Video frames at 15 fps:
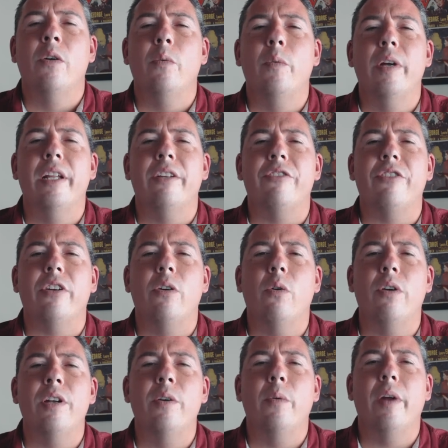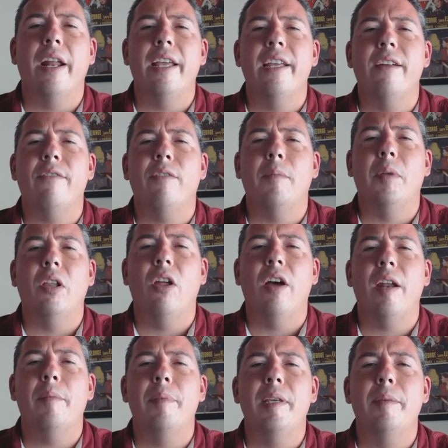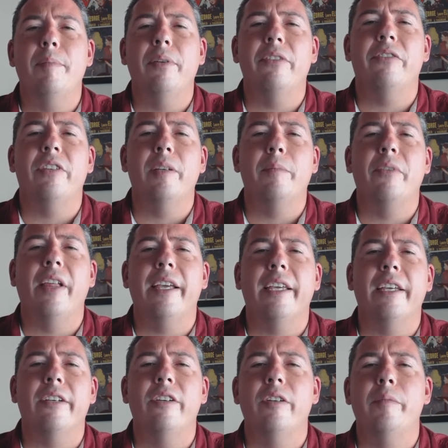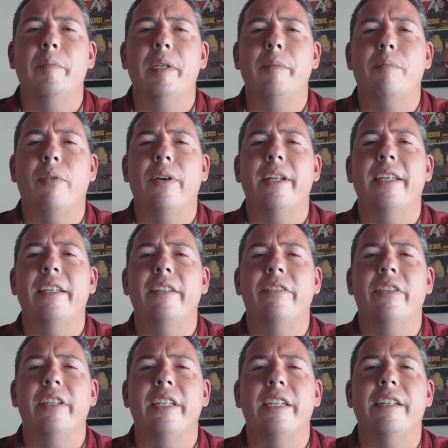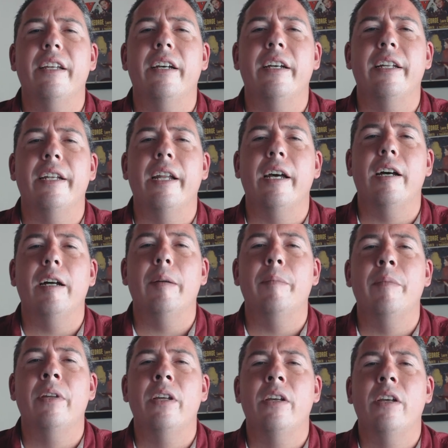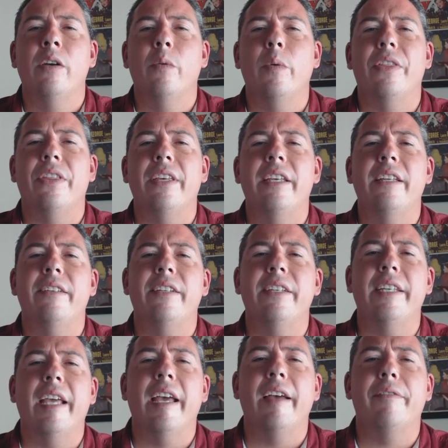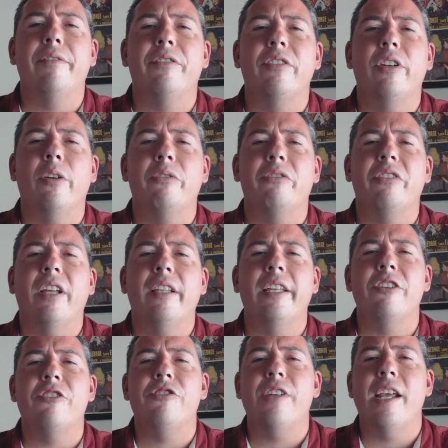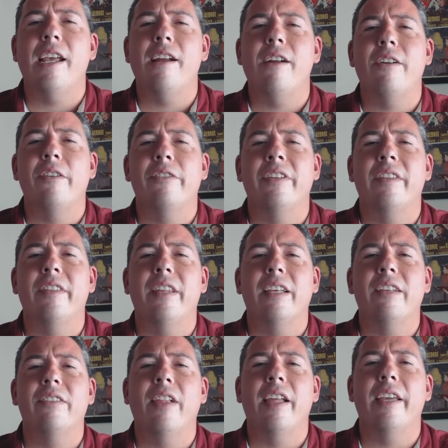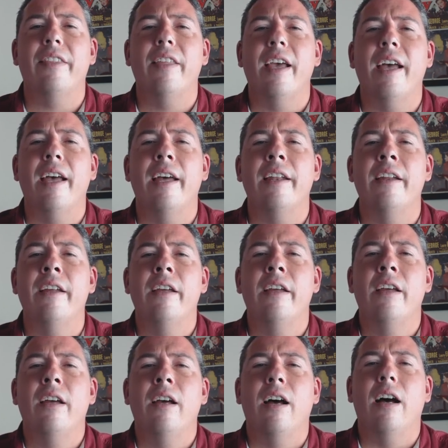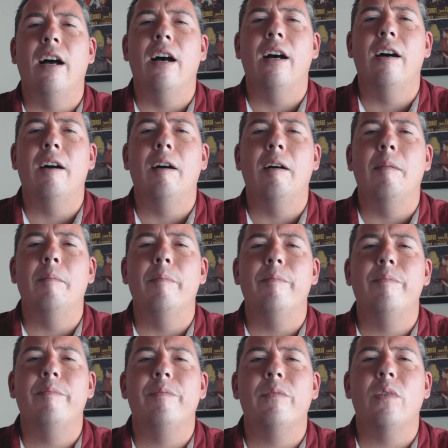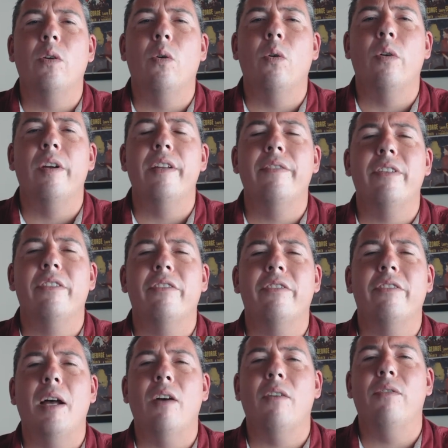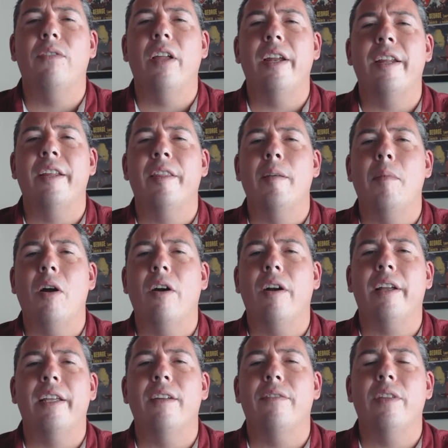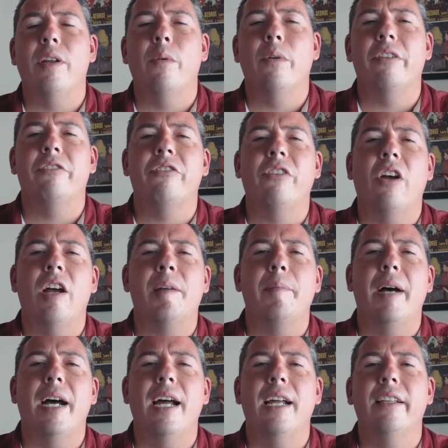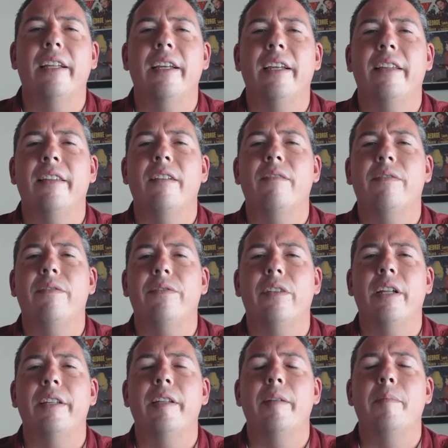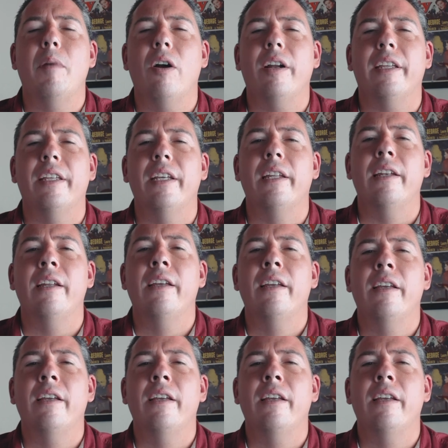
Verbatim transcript: which, according to what I hear from a lot of people, seems like it could be pretty easily done um, with ETFs, you know, selling shares and things like that, um, or even somehow flooding the market if they were to stockpile it and then flood the market,